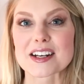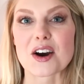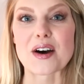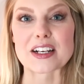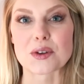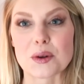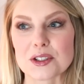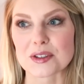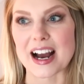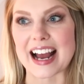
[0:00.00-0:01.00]
ago, I told
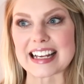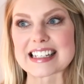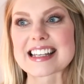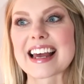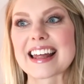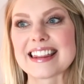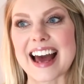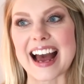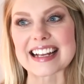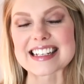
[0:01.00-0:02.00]
you guys
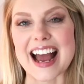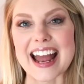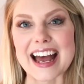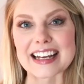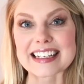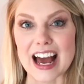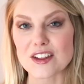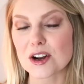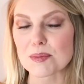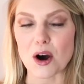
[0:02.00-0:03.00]
that I had
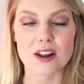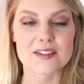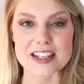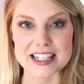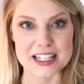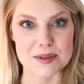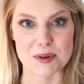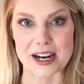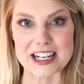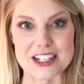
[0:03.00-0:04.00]
gathered up all of this
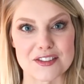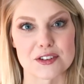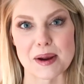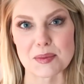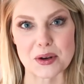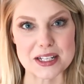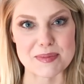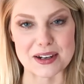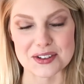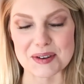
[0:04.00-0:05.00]
inspiration for my boy's
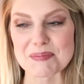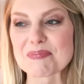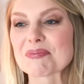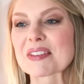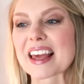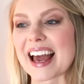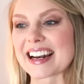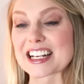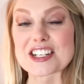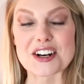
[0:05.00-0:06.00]
bedroom and
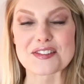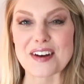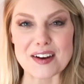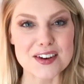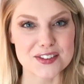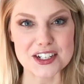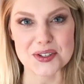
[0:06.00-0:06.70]
I shared five different